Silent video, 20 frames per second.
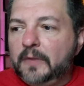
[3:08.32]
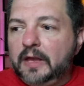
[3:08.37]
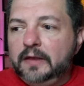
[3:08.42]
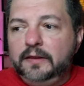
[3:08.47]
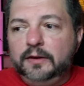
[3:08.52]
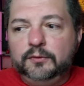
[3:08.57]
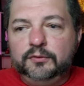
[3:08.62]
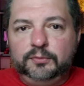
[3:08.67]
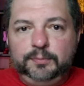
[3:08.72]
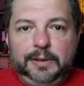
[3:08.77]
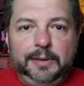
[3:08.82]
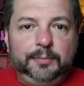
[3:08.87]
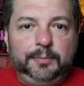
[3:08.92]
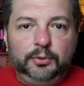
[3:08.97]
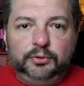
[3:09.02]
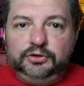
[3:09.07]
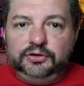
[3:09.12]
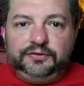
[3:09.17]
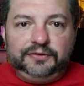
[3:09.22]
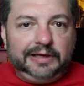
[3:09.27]
and there was people
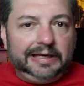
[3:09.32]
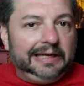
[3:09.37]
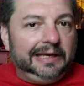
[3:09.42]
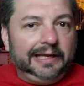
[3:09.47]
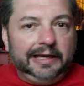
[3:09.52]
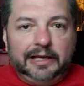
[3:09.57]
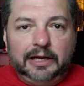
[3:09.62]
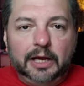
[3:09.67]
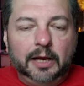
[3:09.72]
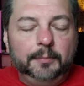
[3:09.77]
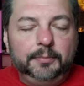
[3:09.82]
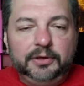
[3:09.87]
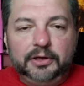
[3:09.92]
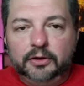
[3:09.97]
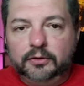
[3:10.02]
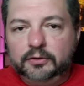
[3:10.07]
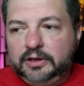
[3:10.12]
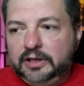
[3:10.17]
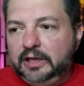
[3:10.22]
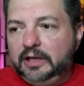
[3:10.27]
just eating it up. You
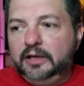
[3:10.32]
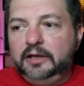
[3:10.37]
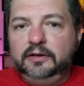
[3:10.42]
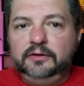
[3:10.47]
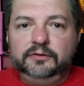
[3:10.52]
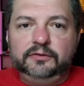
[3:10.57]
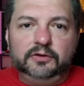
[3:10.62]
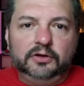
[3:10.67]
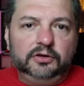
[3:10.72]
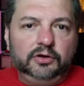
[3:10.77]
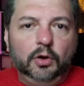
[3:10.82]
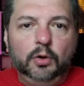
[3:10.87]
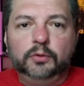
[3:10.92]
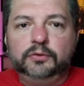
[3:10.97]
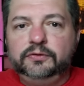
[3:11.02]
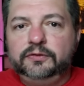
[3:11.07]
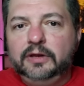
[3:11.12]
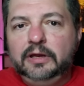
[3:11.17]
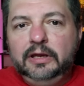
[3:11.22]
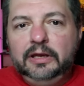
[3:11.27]
know, kids,
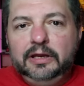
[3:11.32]
adults,